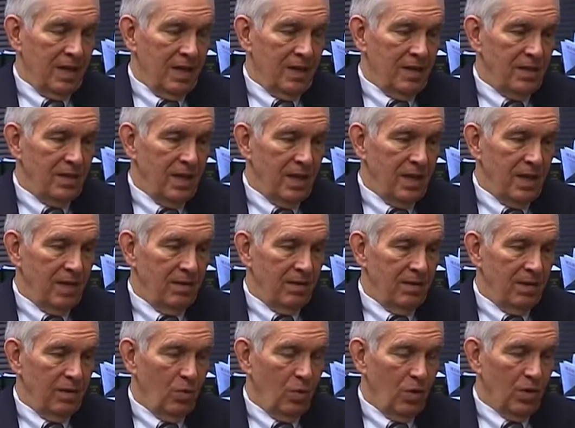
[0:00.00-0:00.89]
taking
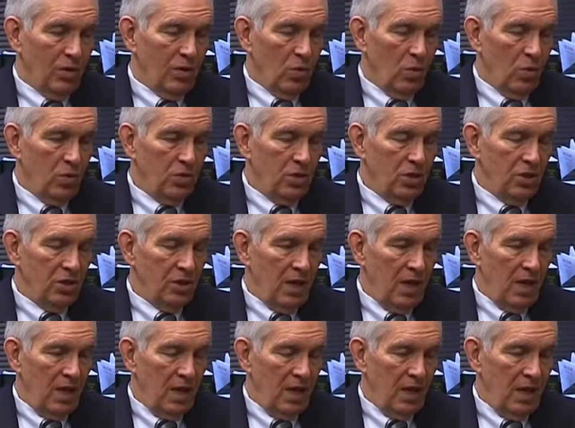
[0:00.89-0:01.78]
what courses they
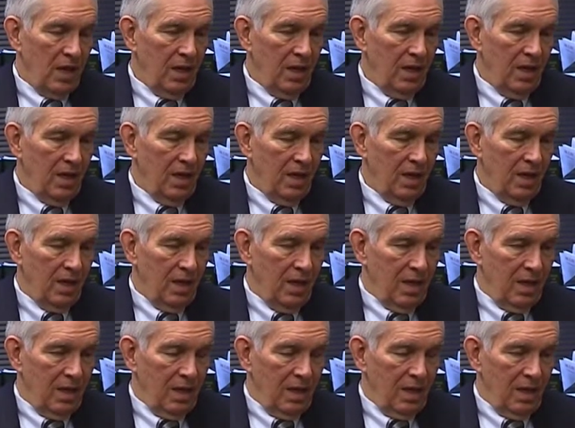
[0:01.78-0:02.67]
had,
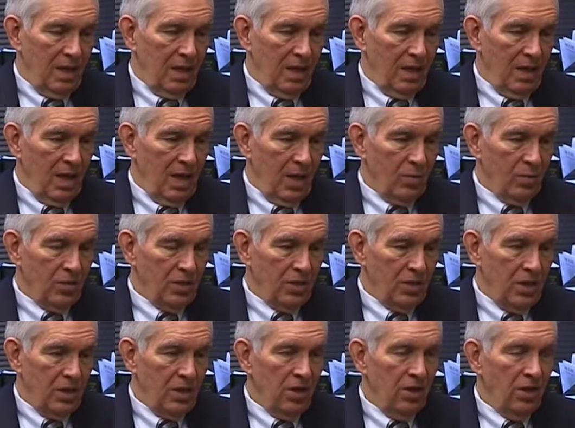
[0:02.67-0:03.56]
and I was
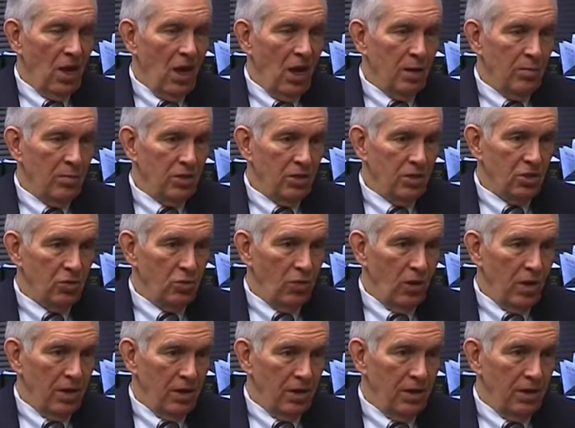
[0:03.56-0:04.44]
the anonymous
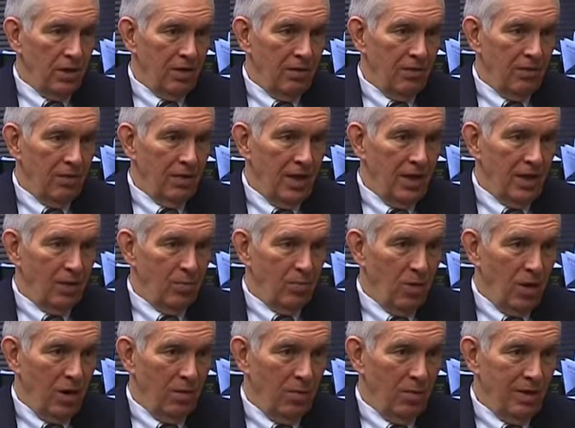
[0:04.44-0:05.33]
grader for that
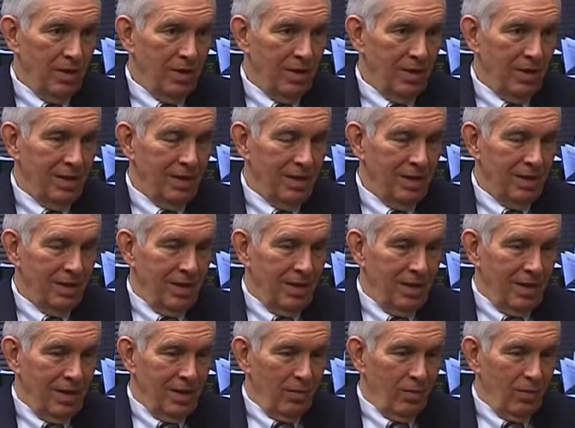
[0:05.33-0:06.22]
department,
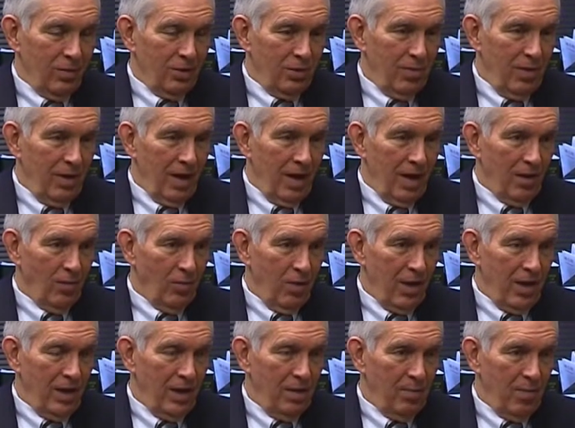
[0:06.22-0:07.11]
which meant I
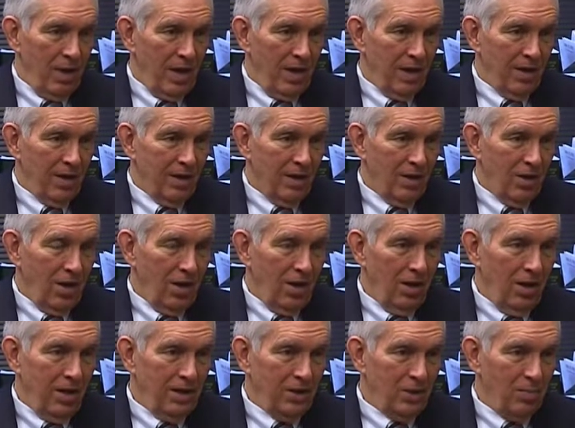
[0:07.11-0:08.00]
graded my
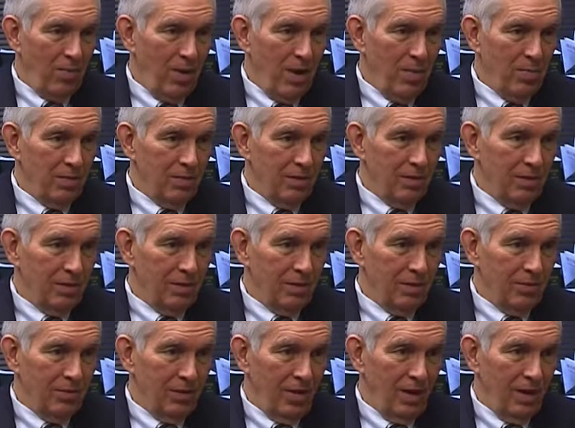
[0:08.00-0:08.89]
colleagues' papers
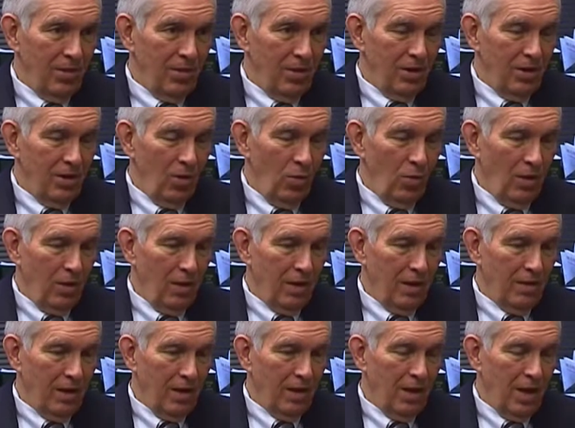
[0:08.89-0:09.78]
without their knowing it.
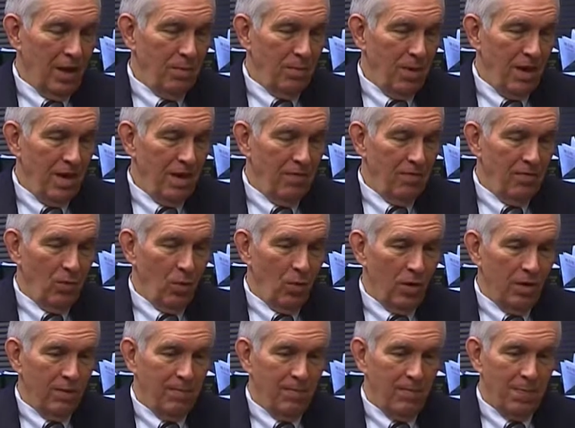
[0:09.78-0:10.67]
I got paid
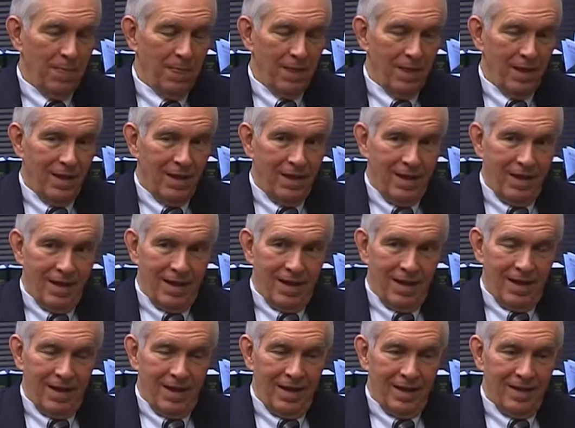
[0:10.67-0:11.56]
for it.
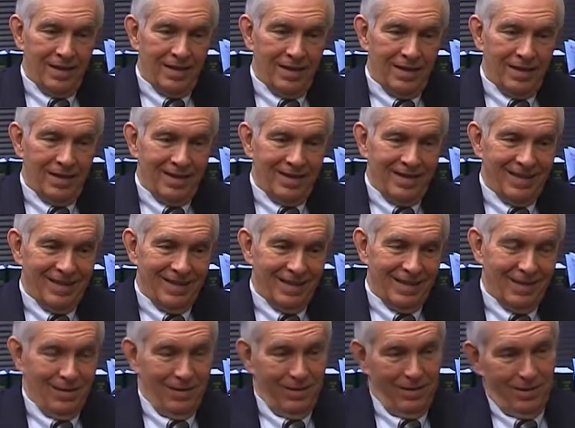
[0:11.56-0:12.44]
And
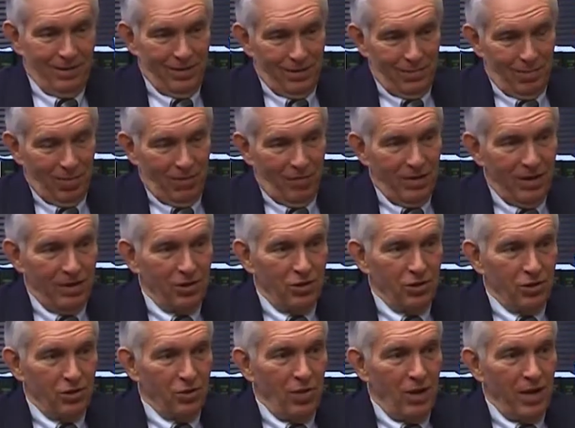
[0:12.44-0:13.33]
the
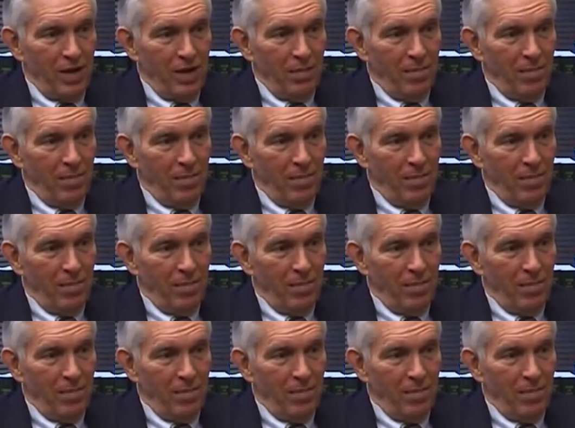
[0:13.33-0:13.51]
professors graded